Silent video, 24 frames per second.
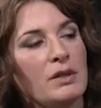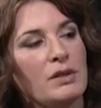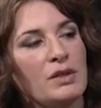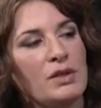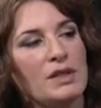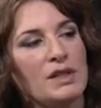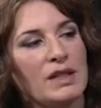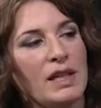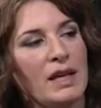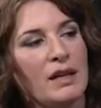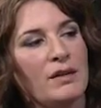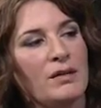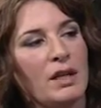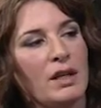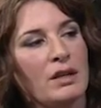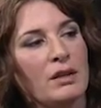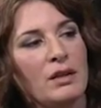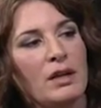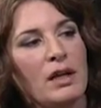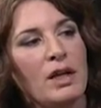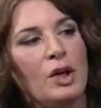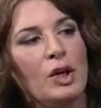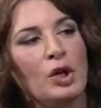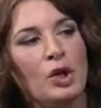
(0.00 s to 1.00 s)
understand
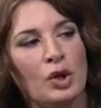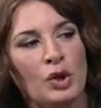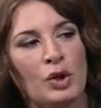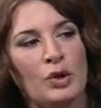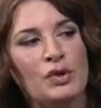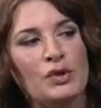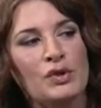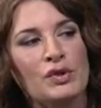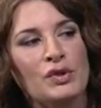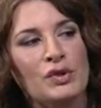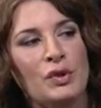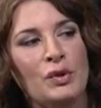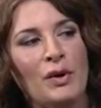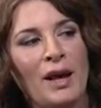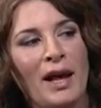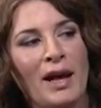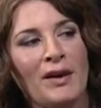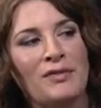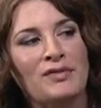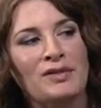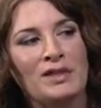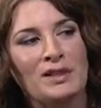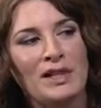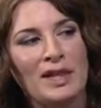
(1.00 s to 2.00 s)
that girls don't
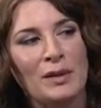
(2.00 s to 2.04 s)
have to